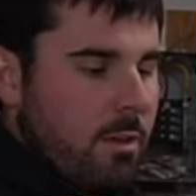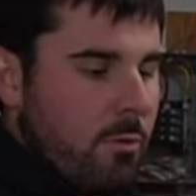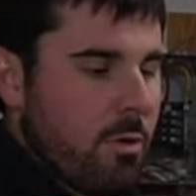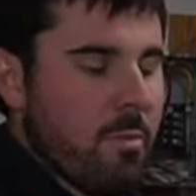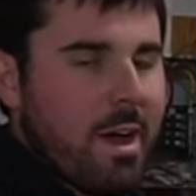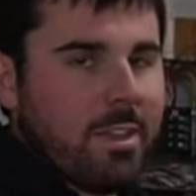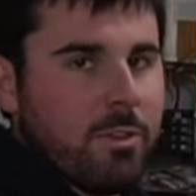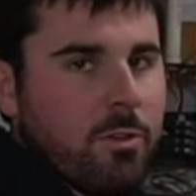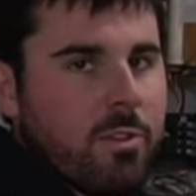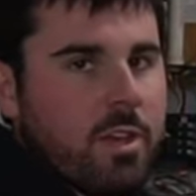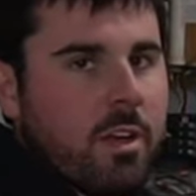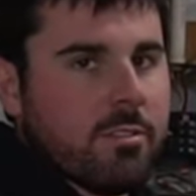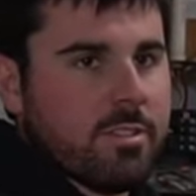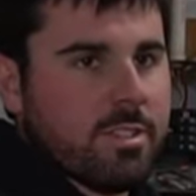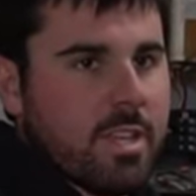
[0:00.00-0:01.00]
We might do the
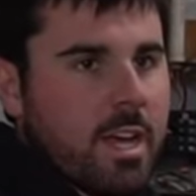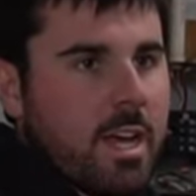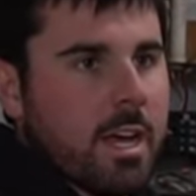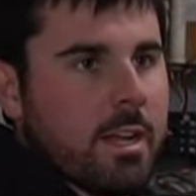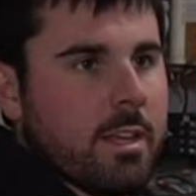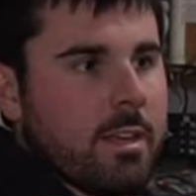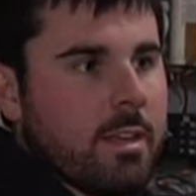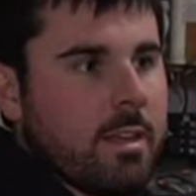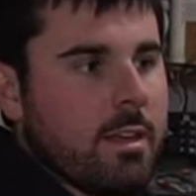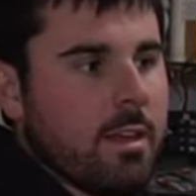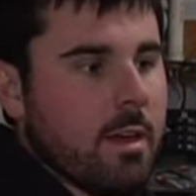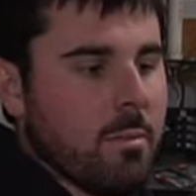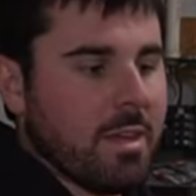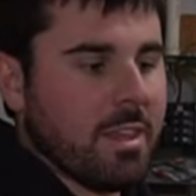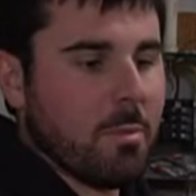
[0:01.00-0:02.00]
other side.
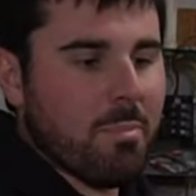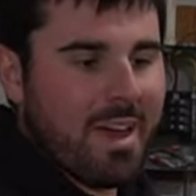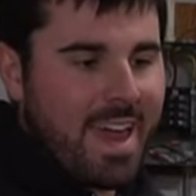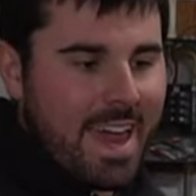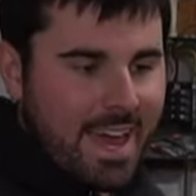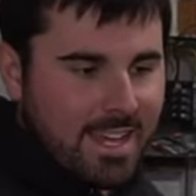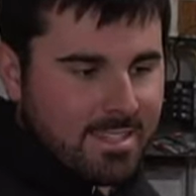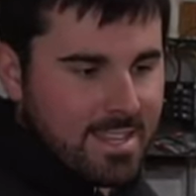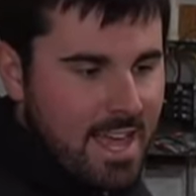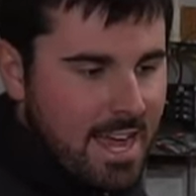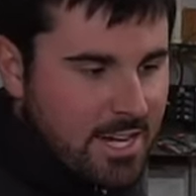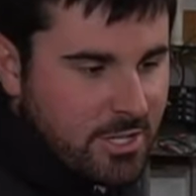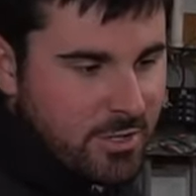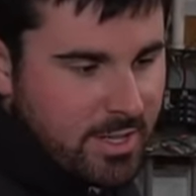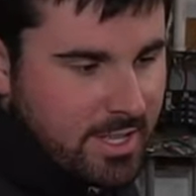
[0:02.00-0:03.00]
I mean, the pads
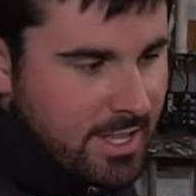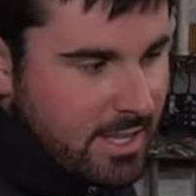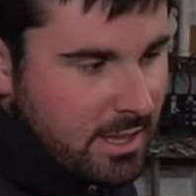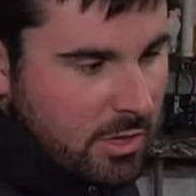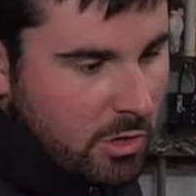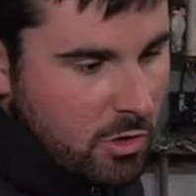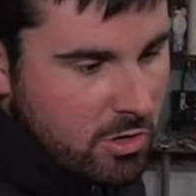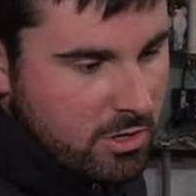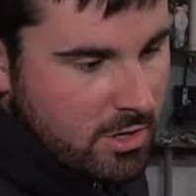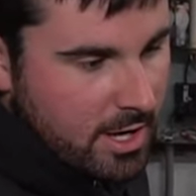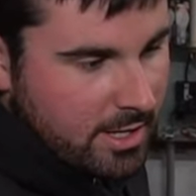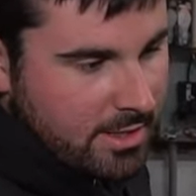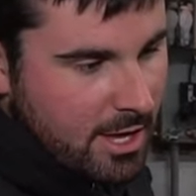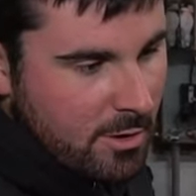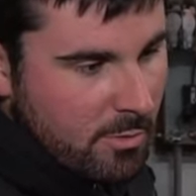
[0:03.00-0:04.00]
actually didn't look
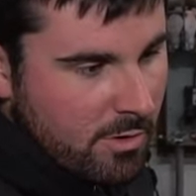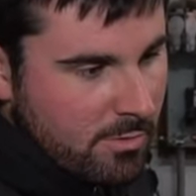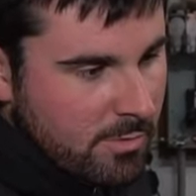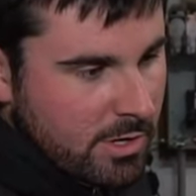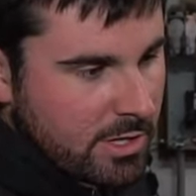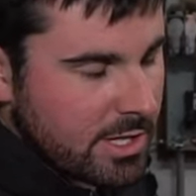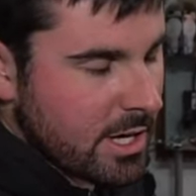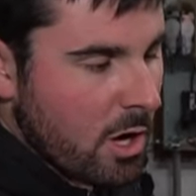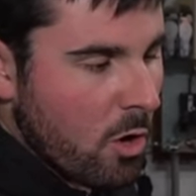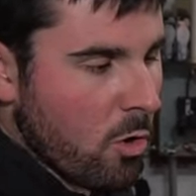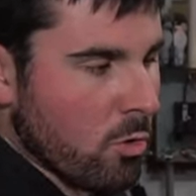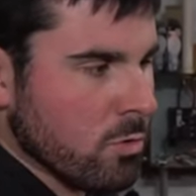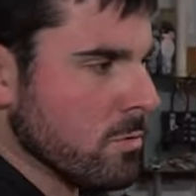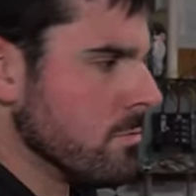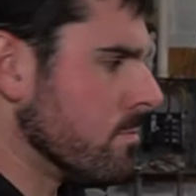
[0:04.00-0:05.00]
like they were really
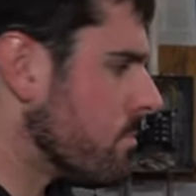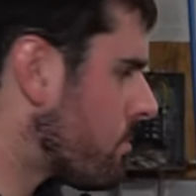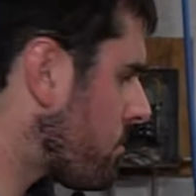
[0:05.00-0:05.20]
old.